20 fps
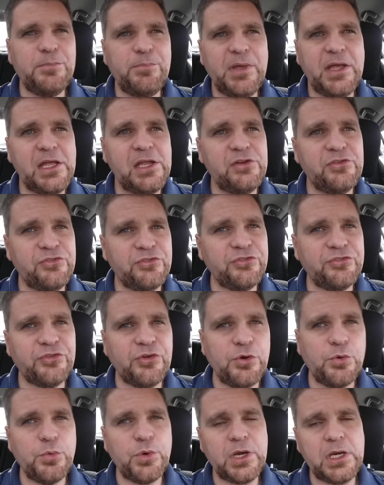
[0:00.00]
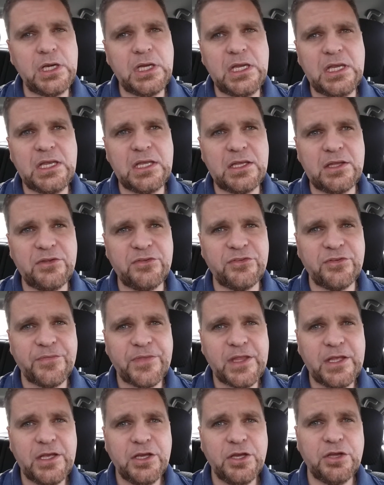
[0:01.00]
pages or so when he is
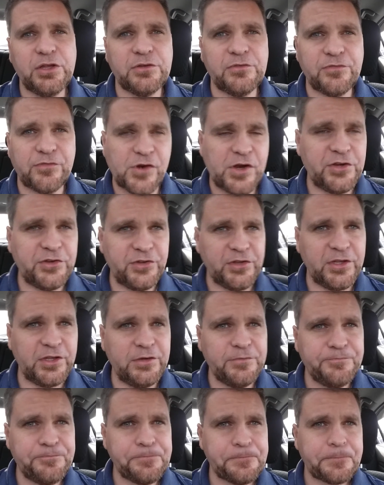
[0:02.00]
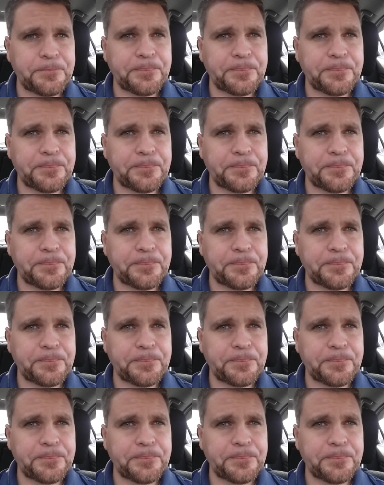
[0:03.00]
confronted